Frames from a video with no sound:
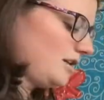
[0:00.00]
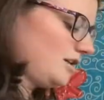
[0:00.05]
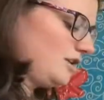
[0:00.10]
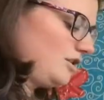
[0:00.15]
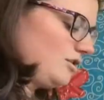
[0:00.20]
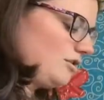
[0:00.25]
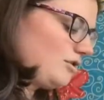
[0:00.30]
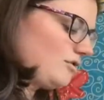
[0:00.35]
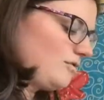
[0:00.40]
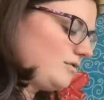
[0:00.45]

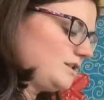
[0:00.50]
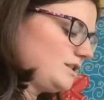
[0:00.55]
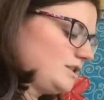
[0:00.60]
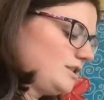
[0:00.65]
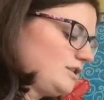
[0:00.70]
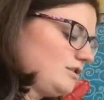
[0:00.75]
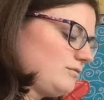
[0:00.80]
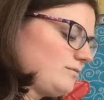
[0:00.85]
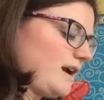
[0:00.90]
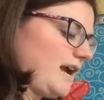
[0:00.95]
you're going
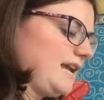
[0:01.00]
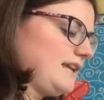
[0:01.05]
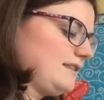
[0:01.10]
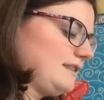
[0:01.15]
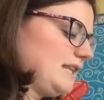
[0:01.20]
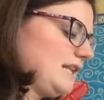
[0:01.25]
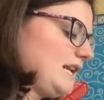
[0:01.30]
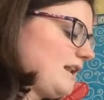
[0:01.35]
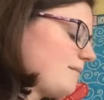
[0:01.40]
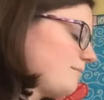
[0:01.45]
to
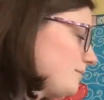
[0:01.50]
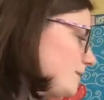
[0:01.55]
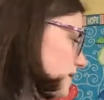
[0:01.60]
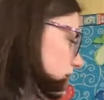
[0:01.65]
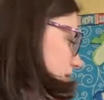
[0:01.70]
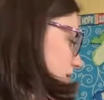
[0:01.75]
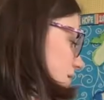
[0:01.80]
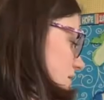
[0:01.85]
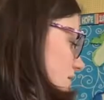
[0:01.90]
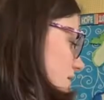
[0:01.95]
write the
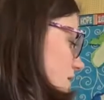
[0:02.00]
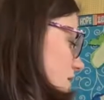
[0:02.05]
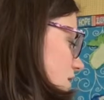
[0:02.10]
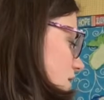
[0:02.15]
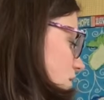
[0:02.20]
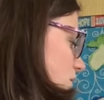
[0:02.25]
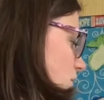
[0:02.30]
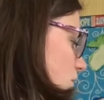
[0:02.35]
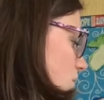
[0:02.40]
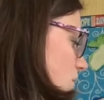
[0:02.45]
numbers.
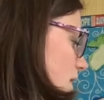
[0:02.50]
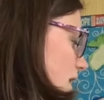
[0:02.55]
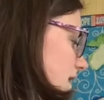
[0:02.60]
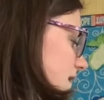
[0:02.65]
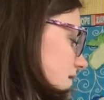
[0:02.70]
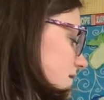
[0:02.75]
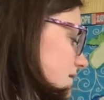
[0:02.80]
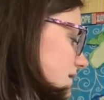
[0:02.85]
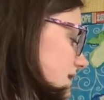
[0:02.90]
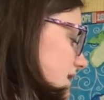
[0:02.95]

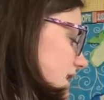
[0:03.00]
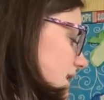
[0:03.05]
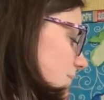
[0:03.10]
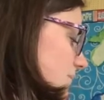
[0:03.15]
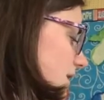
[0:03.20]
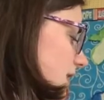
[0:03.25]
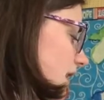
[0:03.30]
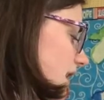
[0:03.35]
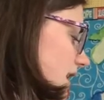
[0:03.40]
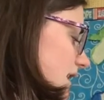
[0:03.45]
1,
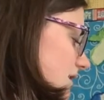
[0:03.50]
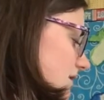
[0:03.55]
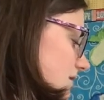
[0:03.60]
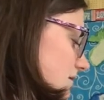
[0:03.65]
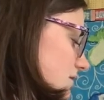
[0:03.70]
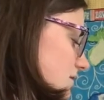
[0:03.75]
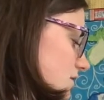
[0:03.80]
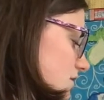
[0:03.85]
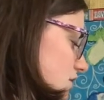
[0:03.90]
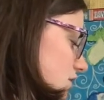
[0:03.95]
skip a line.
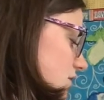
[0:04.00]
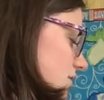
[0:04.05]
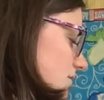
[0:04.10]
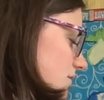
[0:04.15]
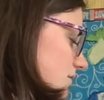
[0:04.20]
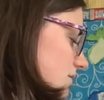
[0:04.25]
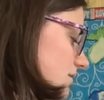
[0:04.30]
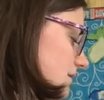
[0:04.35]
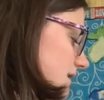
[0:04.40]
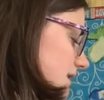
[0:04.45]

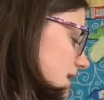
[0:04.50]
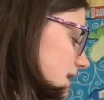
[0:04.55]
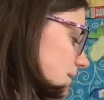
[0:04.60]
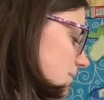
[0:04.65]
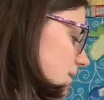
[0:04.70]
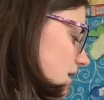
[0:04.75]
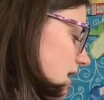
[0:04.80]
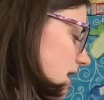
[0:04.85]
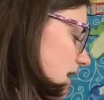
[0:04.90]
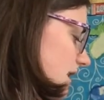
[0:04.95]
2,
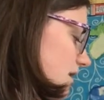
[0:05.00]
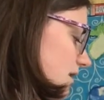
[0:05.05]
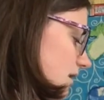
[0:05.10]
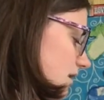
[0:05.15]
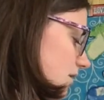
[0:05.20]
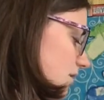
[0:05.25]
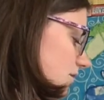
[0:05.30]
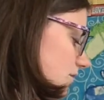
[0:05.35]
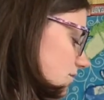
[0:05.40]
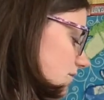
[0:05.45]
skip a line.
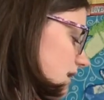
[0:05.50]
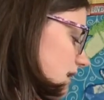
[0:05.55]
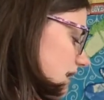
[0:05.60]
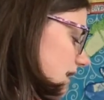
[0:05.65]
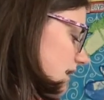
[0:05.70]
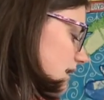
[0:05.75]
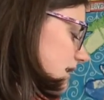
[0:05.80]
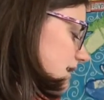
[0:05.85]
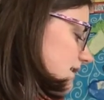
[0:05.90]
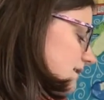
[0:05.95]

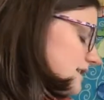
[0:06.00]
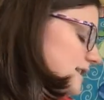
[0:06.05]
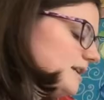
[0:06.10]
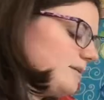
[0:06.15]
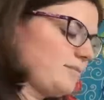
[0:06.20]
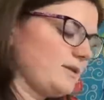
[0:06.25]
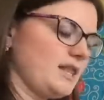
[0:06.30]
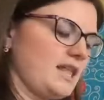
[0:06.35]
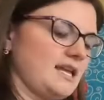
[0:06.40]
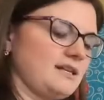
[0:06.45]
3,
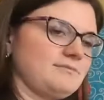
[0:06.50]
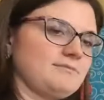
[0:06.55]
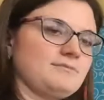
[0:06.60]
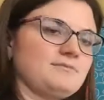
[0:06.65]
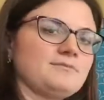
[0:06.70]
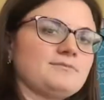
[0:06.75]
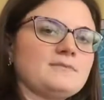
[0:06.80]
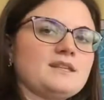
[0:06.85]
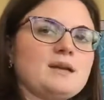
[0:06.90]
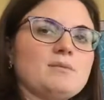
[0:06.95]
skip a line.
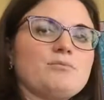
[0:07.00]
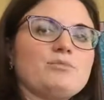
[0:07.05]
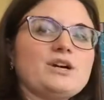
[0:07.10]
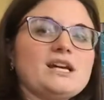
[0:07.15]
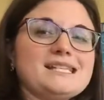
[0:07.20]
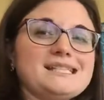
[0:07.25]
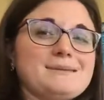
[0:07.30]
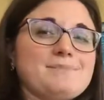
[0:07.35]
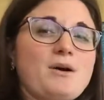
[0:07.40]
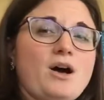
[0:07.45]

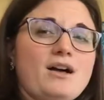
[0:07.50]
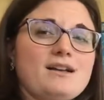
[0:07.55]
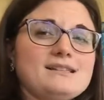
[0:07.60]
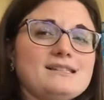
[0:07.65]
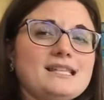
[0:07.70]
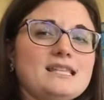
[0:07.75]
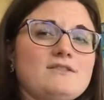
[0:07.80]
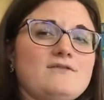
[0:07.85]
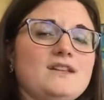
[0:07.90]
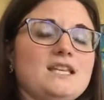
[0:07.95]
Press pause
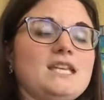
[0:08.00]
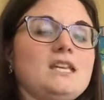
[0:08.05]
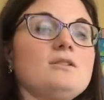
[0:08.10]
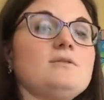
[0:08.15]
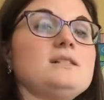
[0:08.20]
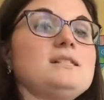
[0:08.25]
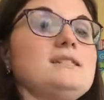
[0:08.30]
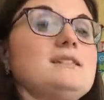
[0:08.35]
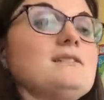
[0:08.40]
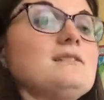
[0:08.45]
on the
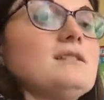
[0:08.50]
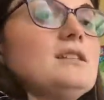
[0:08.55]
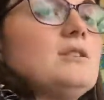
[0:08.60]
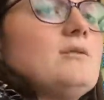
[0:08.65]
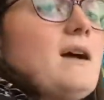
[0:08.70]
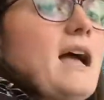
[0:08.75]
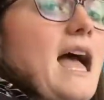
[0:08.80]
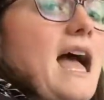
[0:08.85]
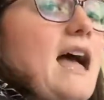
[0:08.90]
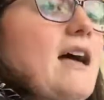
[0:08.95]
video until
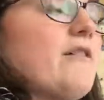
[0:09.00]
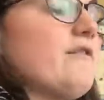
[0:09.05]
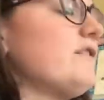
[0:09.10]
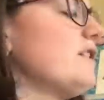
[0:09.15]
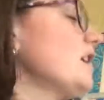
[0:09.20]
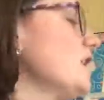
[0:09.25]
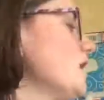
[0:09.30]
you have